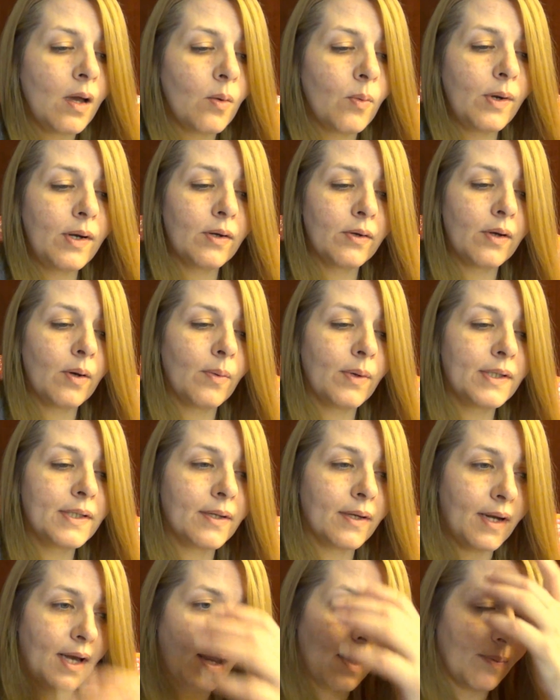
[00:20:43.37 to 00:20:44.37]
We don't know what's
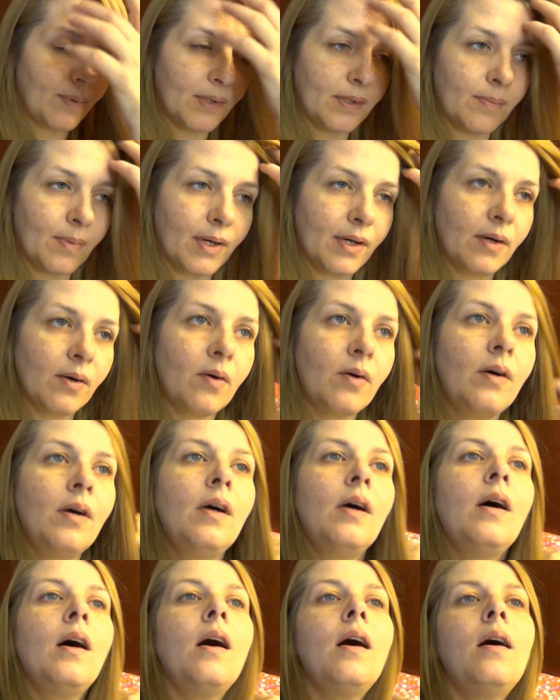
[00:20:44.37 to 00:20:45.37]
going to happen tomorrow.
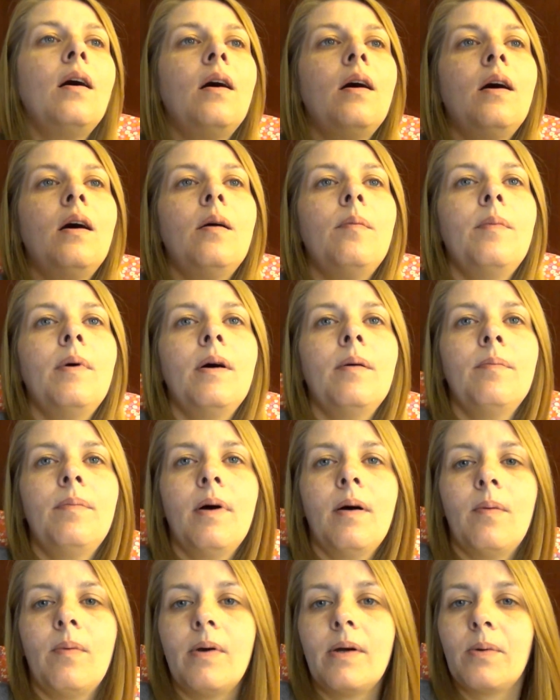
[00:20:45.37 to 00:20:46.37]

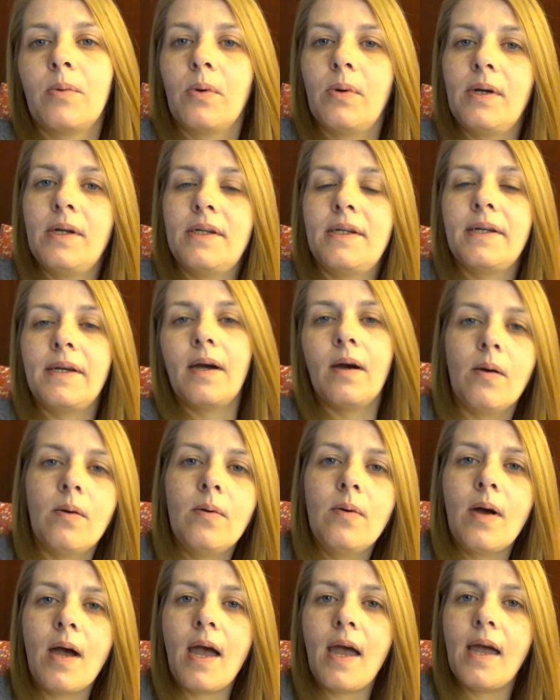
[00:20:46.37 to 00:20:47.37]
But we're going to
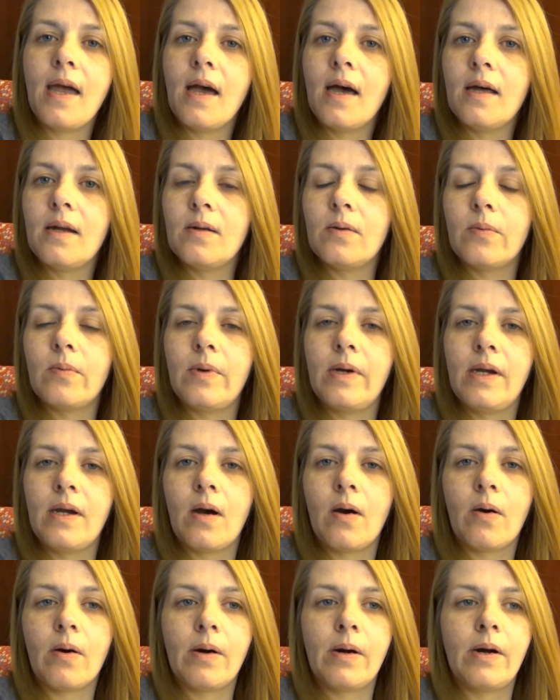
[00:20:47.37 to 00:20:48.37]
go, and we
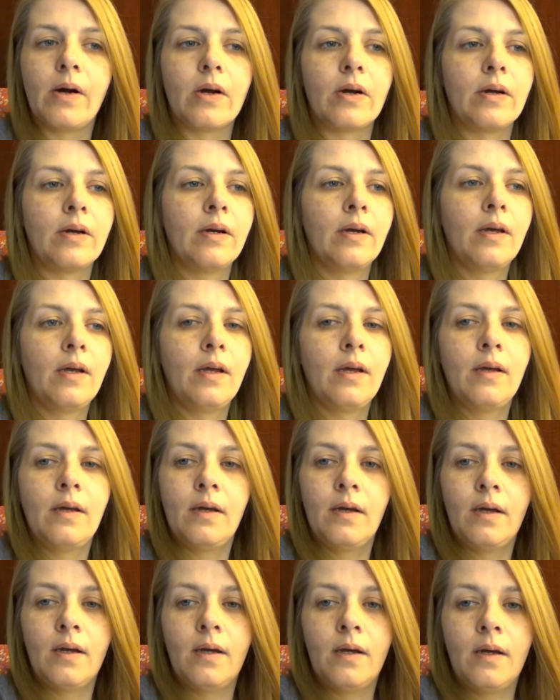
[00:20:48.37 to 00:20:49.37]
are
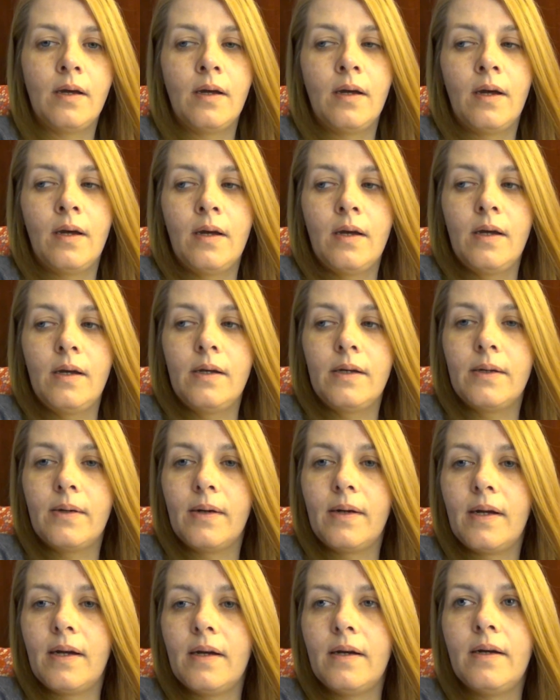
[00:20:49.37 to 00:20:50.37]

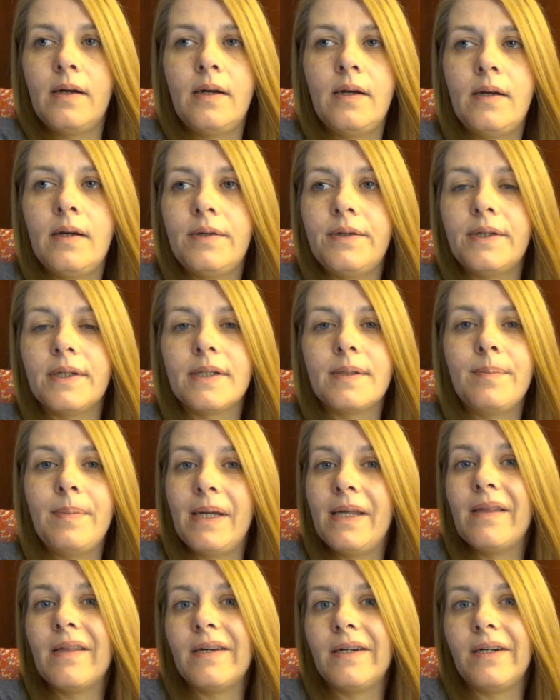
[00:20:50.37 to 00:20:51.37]
gonna just
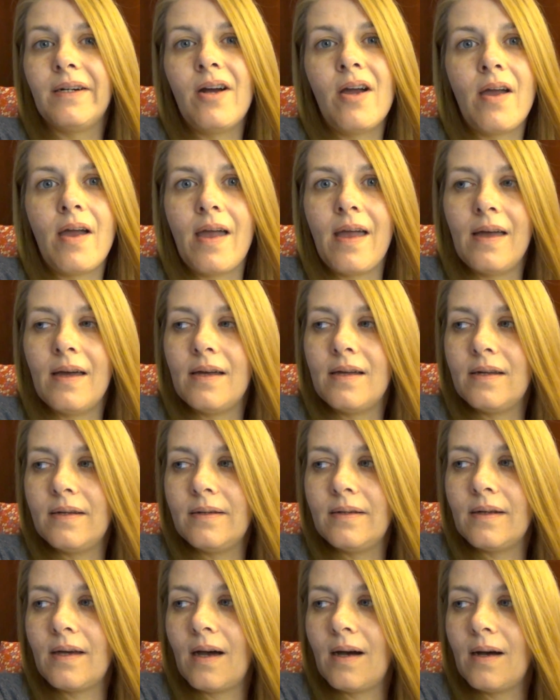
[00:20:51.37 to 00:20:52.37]
be there and